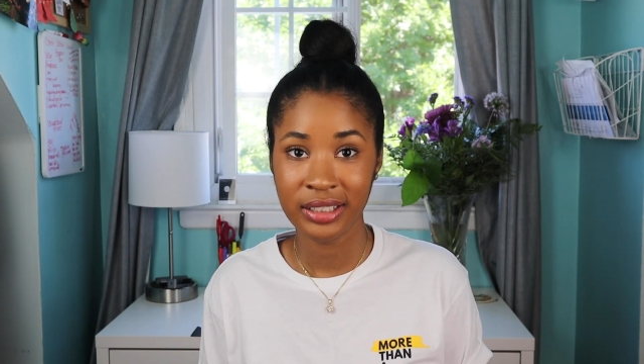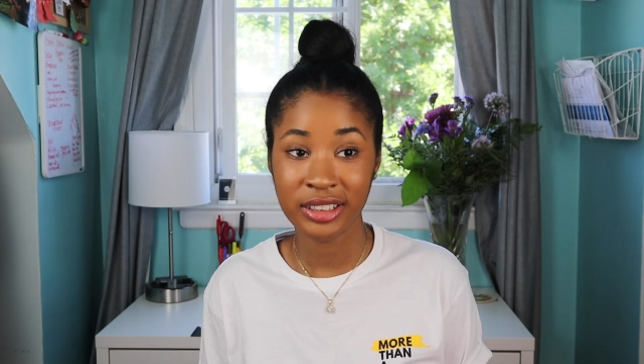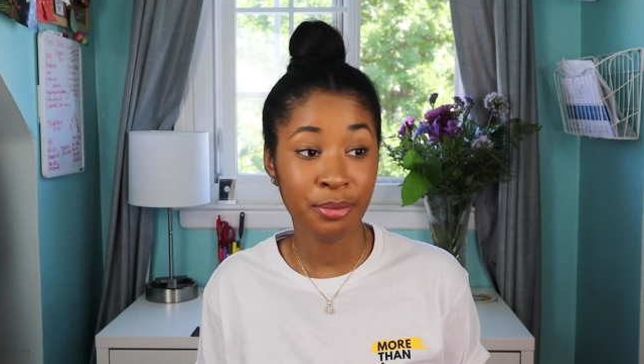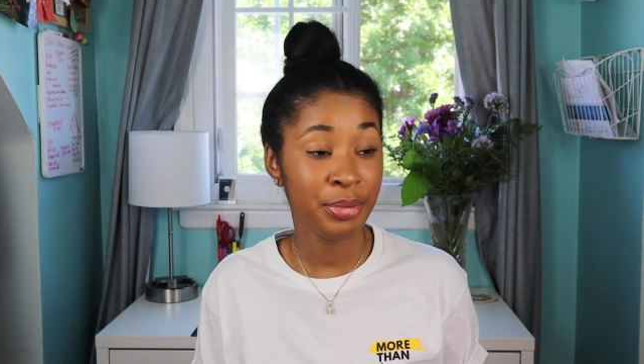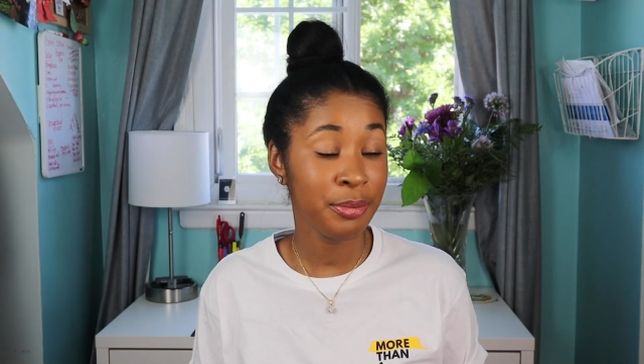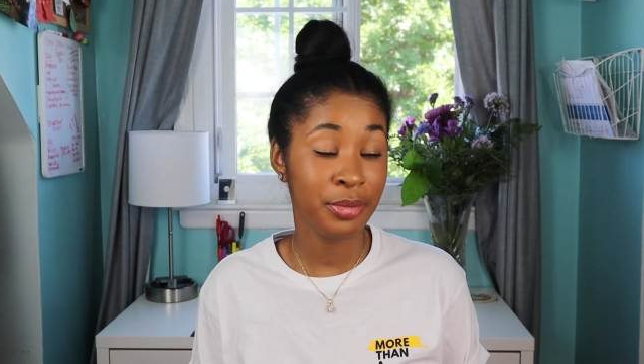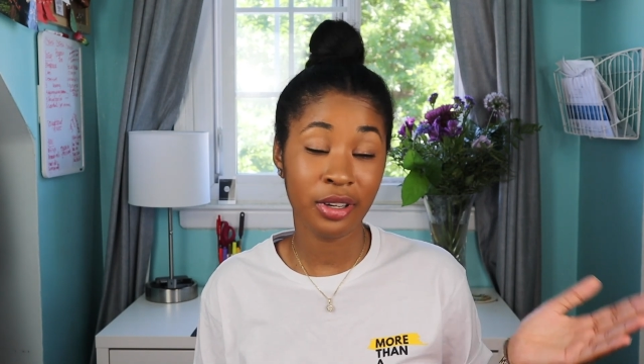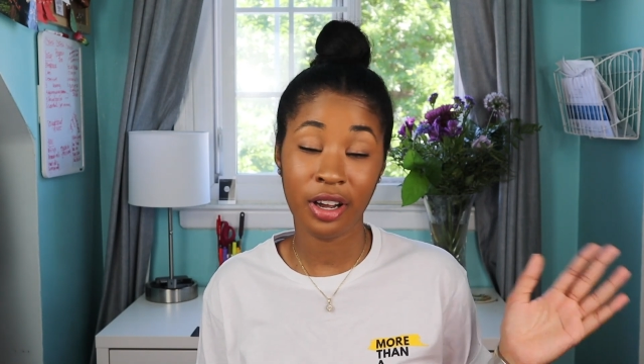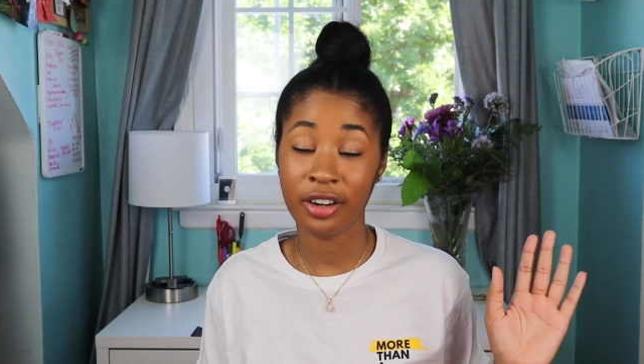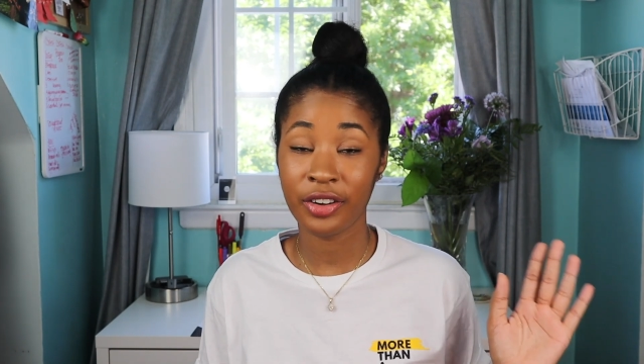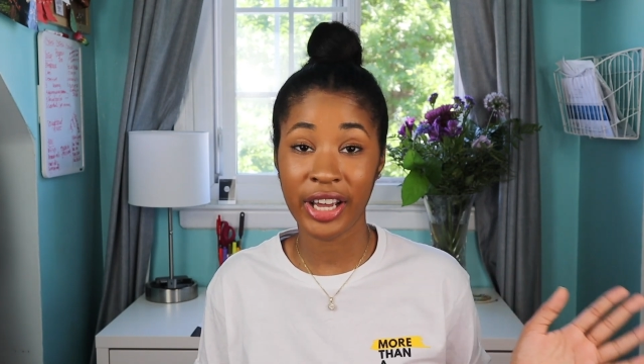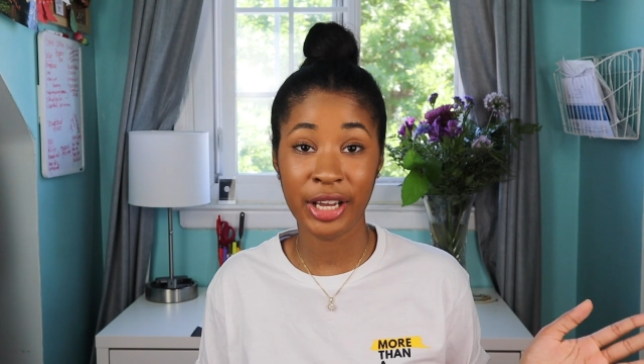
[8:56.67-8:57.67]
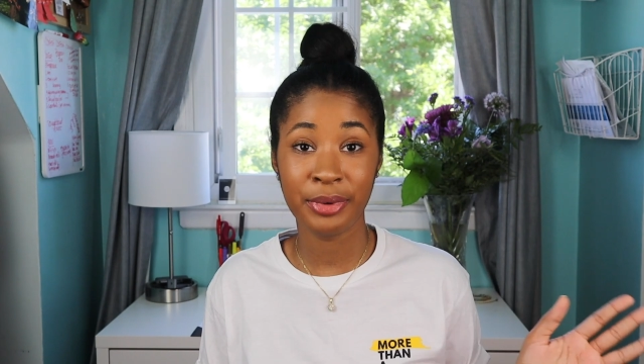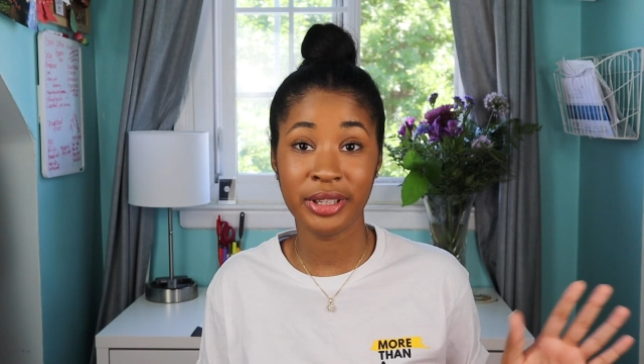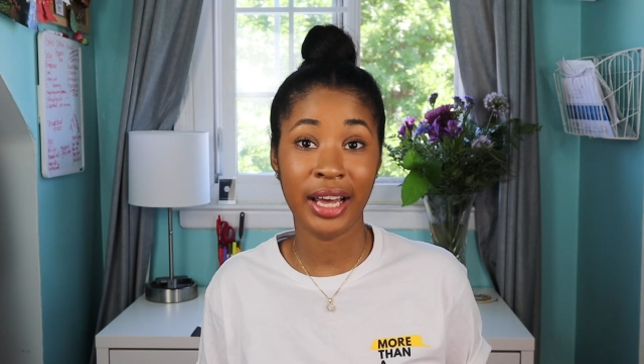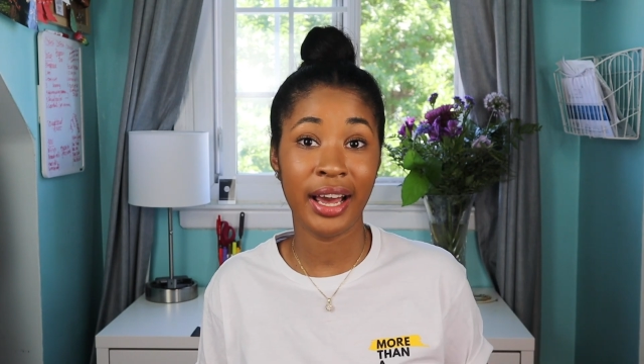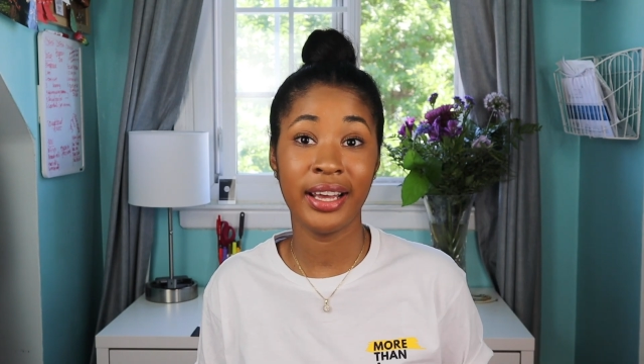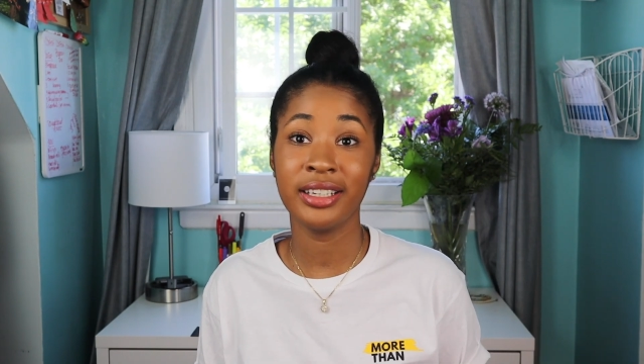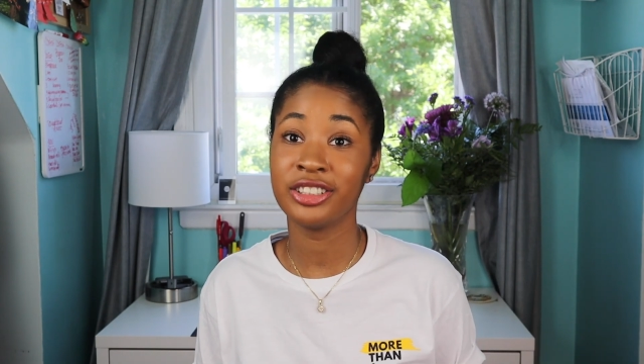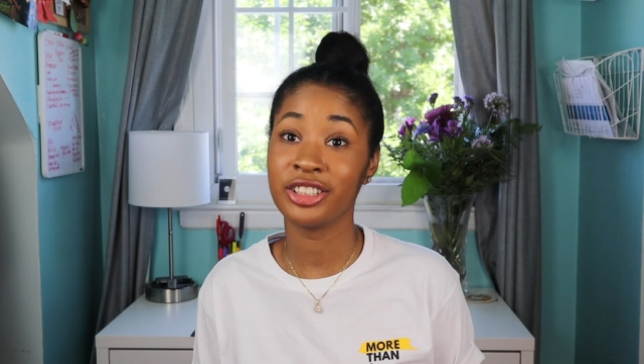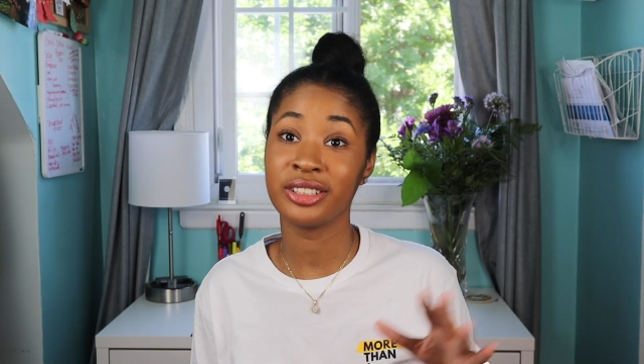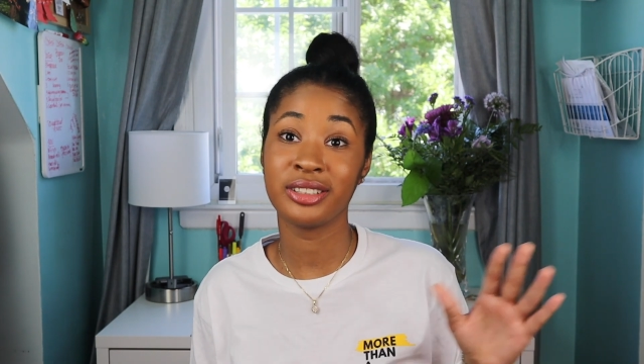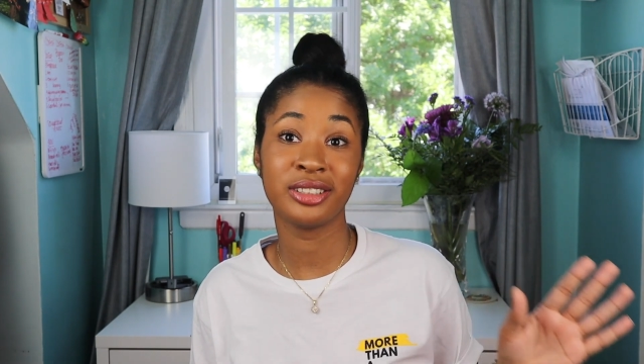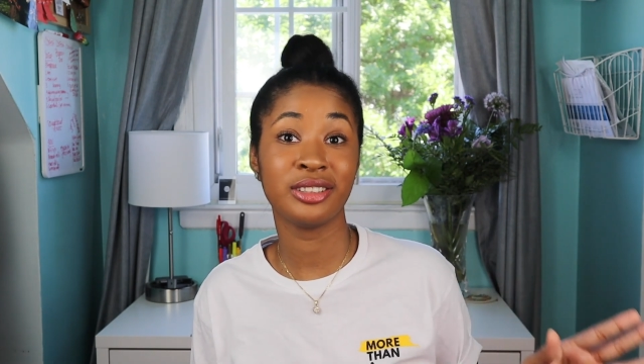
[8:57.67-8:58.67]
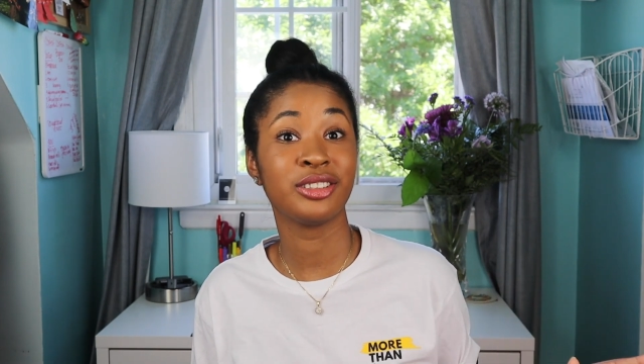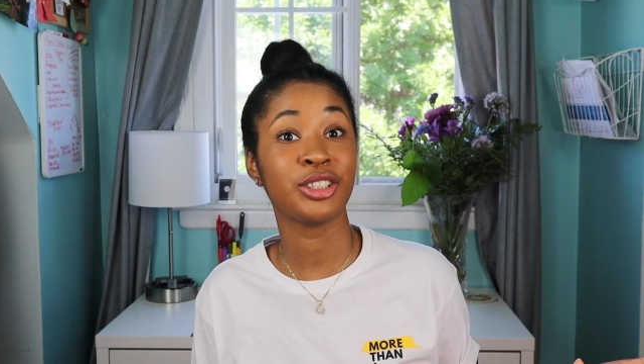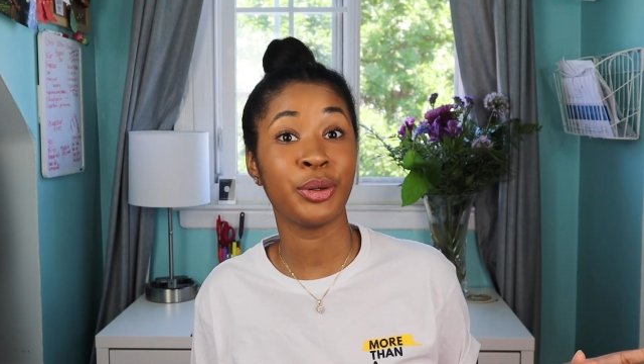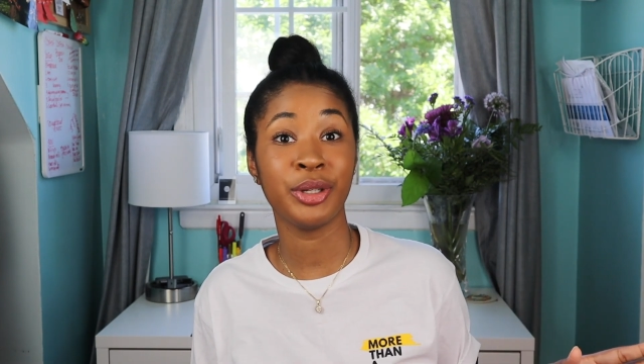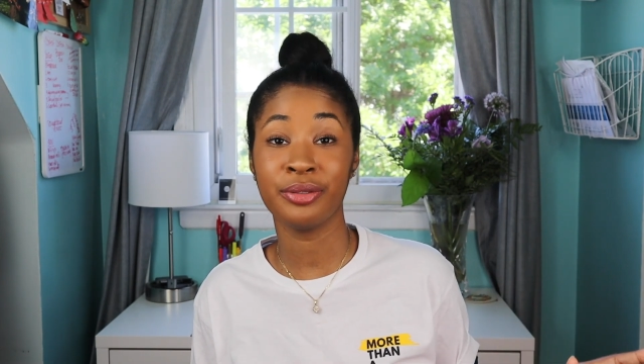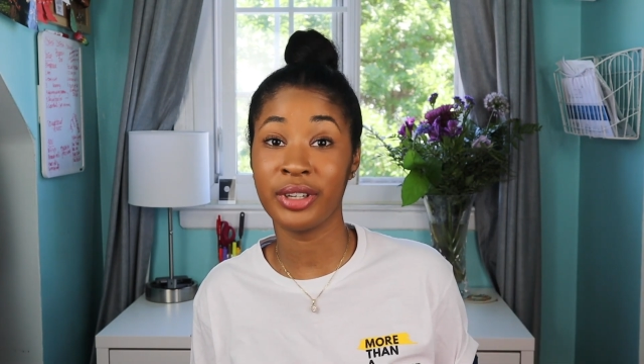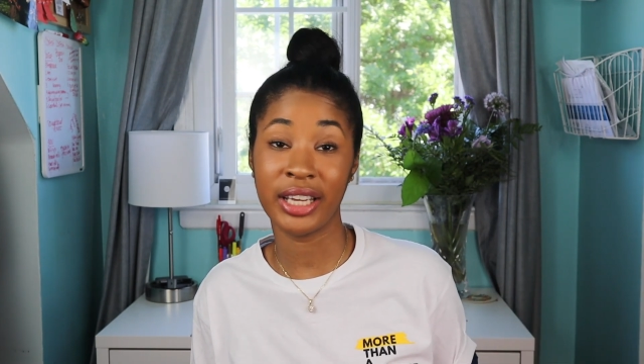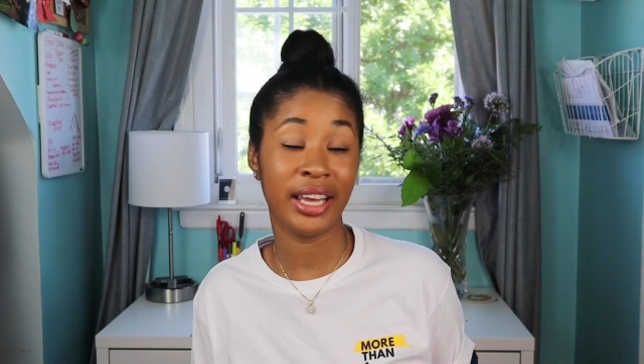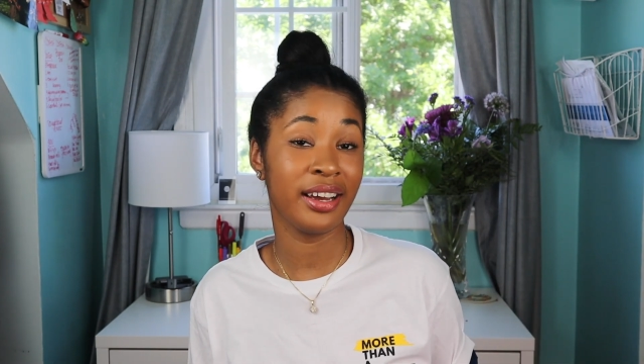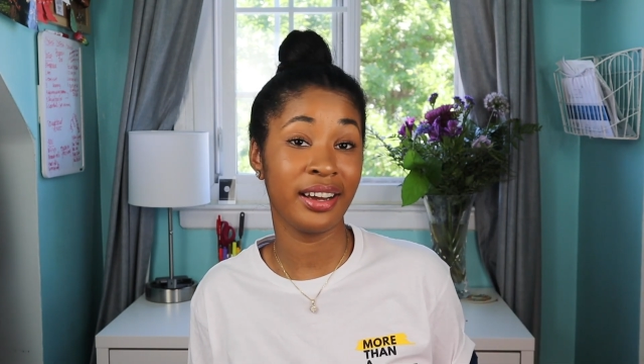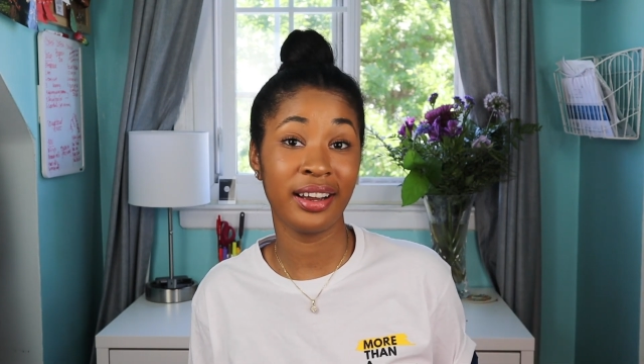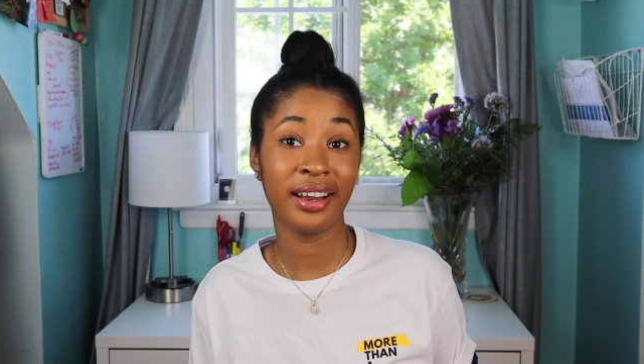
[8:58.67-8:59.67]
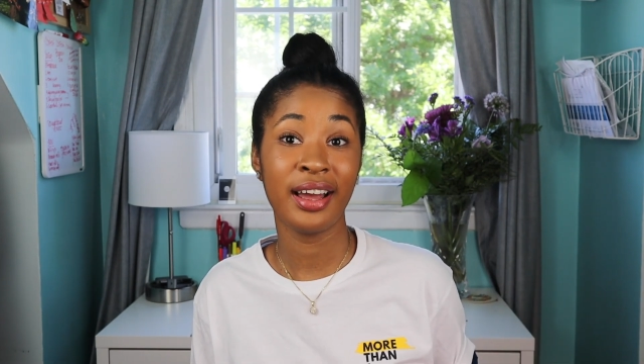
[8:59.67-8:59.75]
Some people are okay with that and just don't even care.